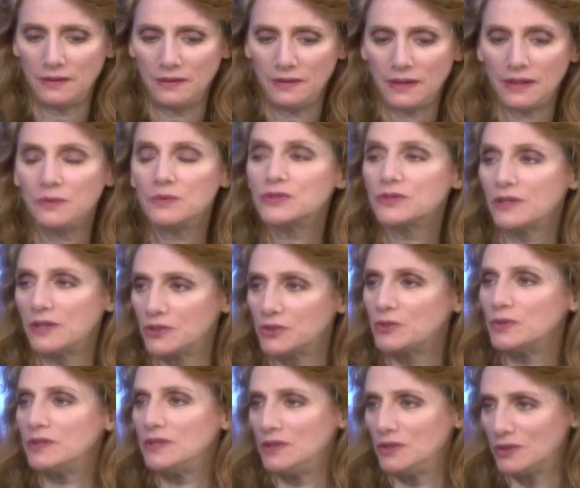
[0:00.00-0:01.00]
he was a
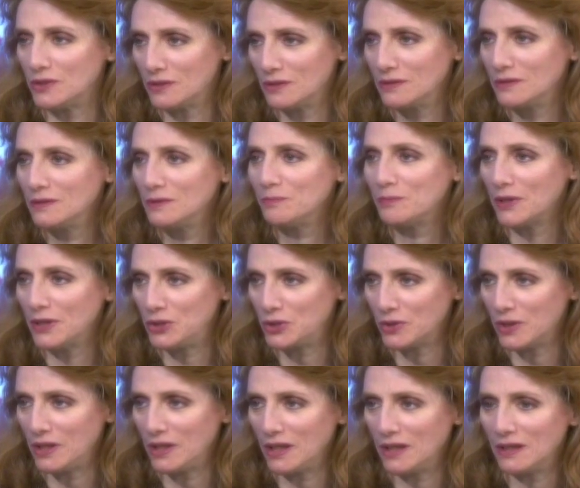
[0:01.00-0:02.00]
history teacher by
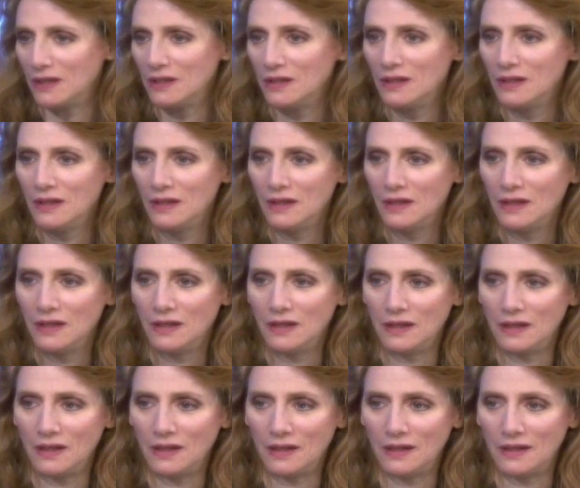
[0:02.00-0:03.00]
training,
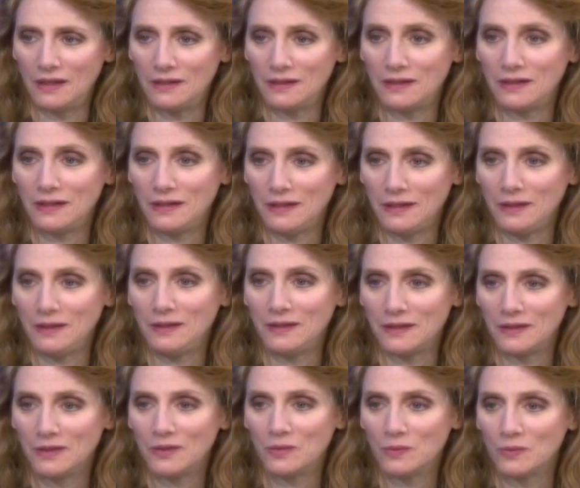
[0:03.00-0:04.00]
and
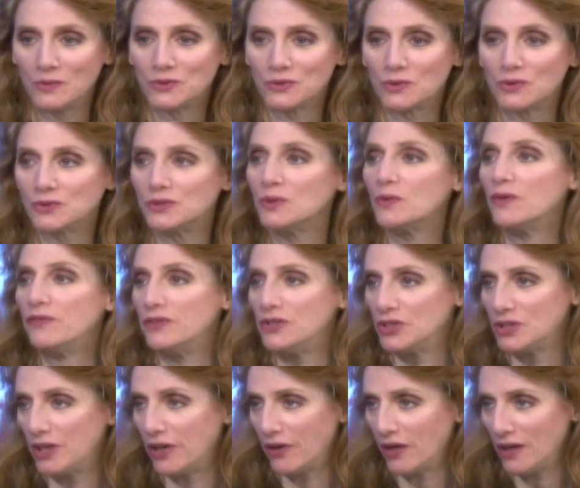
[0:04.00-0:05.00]
he was also a
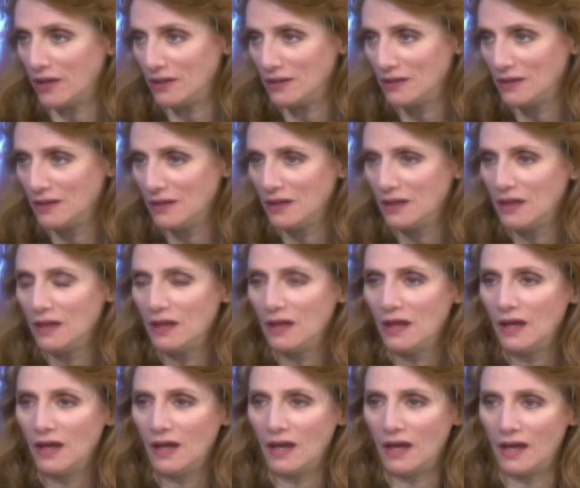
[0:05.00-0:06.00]
visionary.
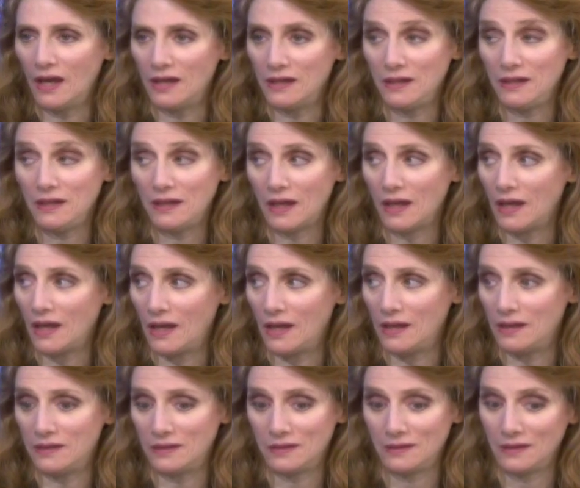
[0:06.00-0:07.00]
And he
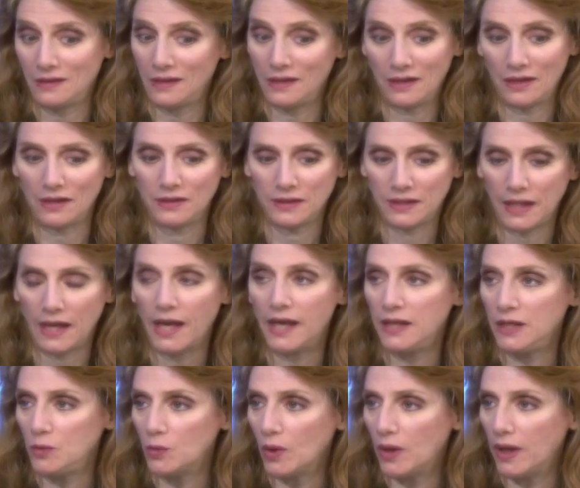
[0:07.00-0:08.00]
had an
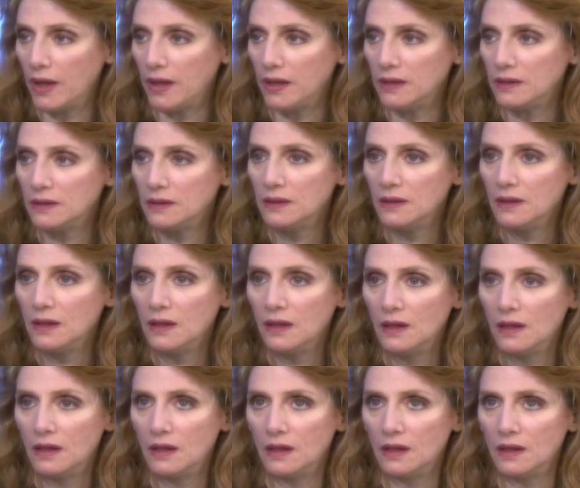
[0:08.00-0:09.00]
uncanny way
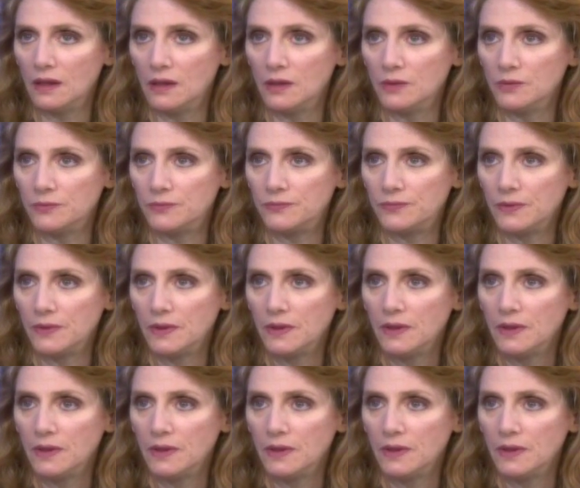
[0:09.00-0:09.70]
of